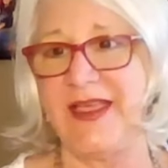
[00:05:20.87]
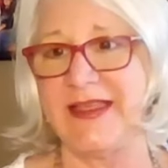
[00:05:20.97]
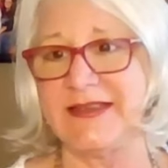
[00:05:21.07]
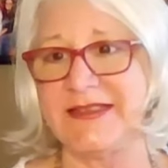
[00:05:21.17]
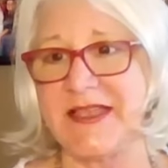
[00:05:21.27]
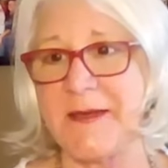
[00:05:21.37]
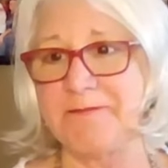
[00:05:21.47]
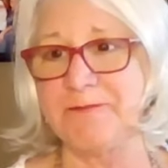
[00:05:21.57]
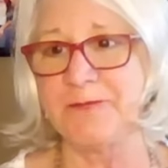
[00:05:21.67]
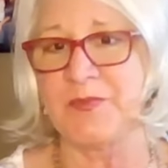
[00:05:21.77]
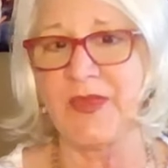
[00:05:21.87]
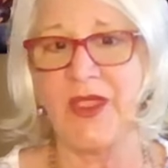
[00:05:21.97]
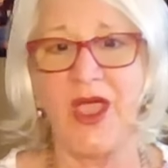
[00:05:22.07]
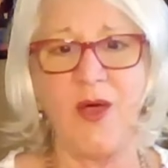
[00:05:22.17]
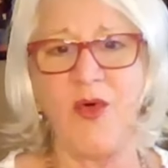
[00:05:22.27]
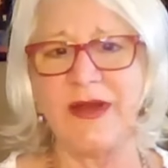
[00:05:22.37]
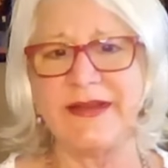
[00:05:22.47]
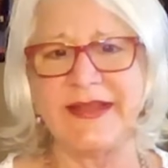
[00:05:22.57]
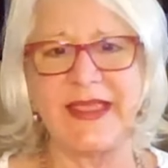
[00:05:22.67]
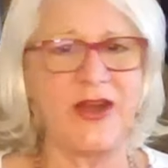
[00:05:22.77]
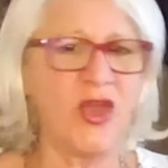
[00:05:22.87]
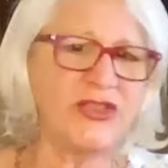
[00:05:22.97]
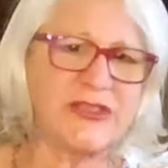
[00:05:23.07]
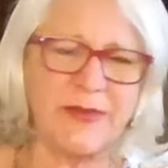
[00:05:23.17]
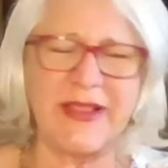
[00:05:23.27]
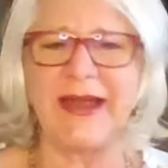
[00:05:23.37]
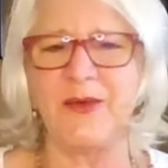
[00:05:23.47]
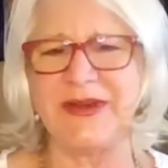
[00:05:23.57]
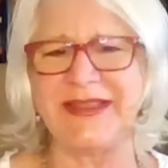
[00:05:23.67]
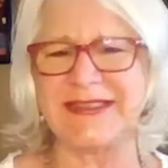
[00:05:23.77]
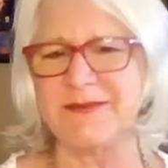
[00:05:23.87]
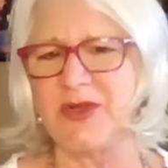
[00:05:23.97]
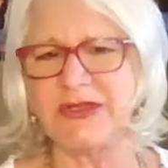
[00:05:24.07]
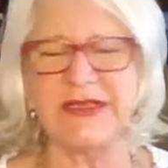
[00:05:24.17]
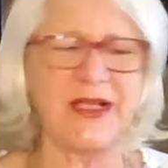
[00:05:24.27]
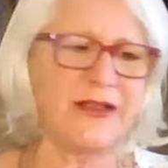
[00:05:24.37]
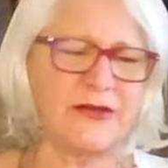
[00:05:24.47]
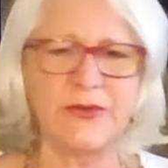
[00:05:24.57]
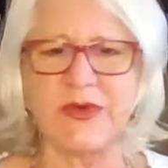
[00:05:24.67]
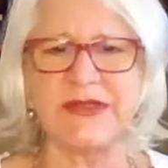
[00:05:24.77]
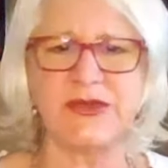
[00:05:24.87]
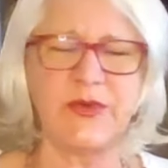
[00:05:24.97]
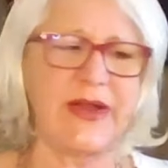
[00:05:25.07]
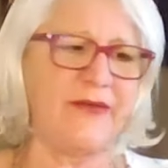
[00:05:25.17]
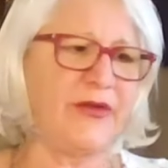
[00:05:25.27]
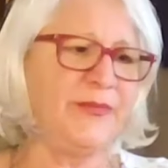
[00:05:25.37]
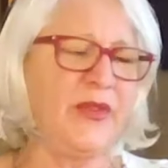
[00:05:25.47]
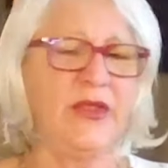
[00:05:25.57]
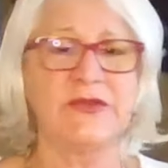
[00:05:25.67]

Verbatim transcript: And um, I wanted to get not just plain, I want to get some multicolored ones or whatever.